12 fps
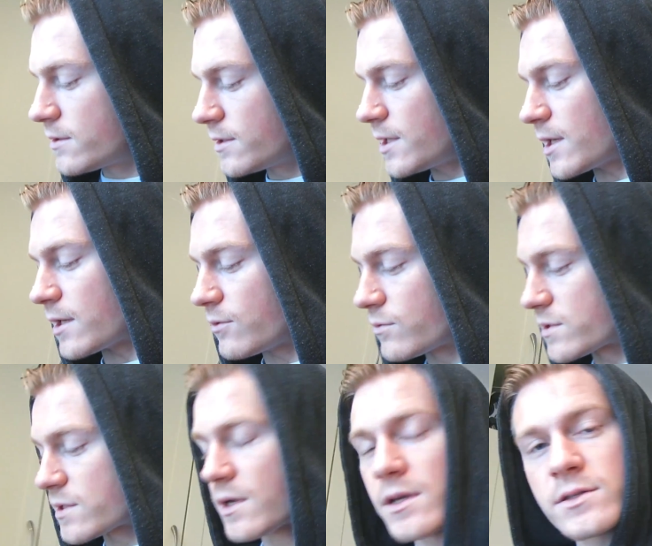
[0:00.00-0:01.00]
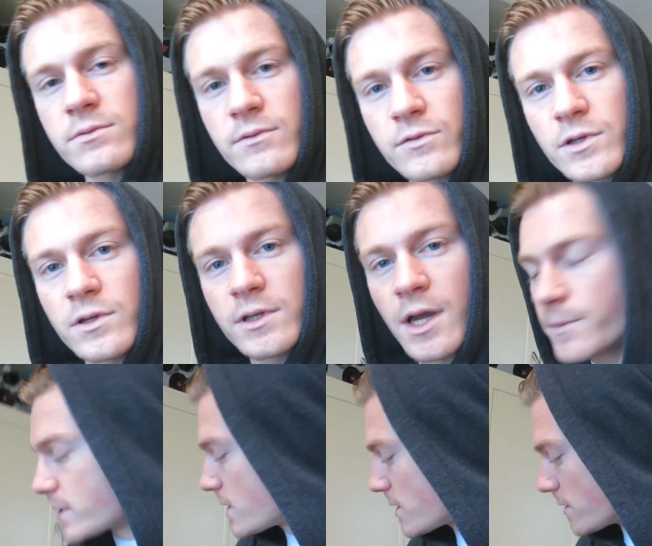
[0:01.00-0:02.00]
yeah, it all starts with a good cup
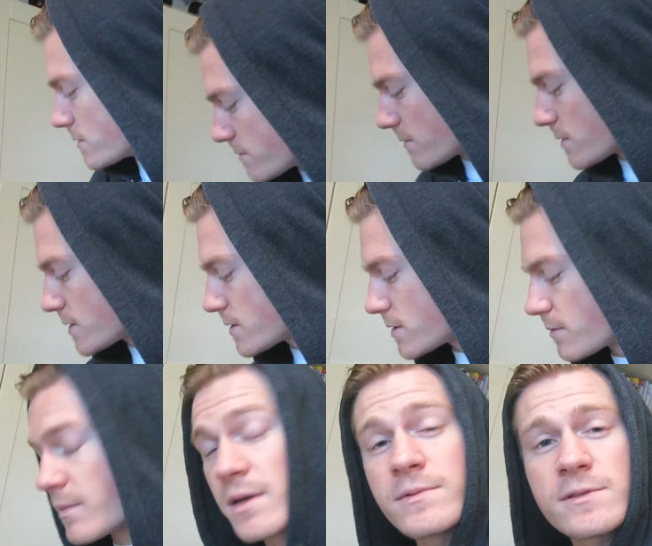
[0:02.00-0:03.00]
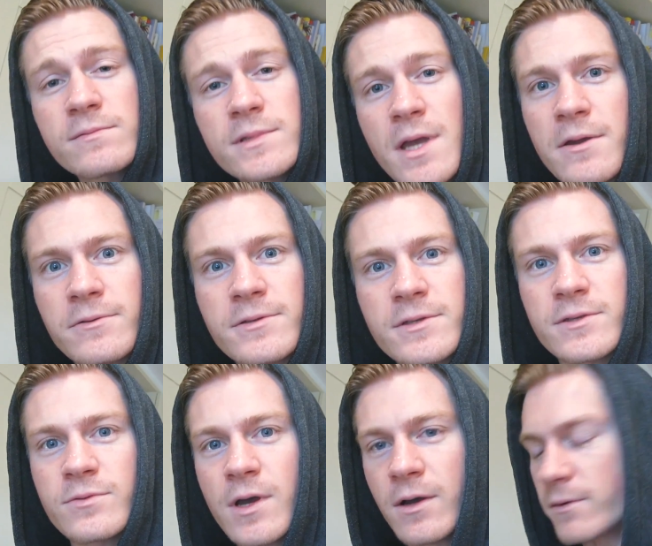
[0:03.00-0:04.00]
of tea, to be honest, and maybe some toast
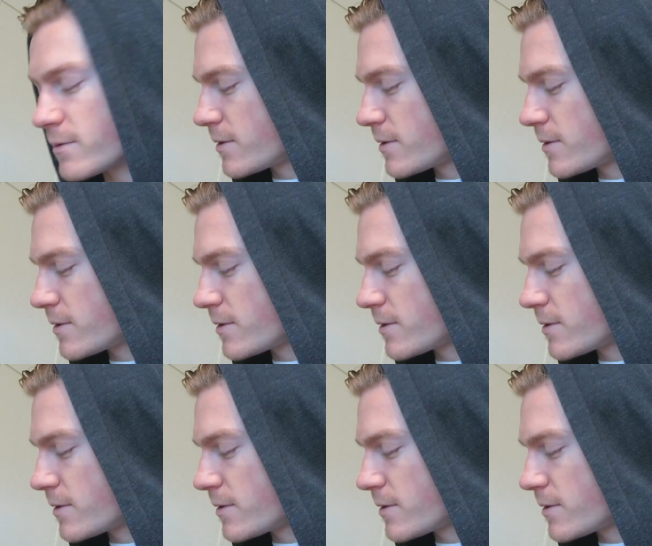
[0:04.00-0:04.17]
as well.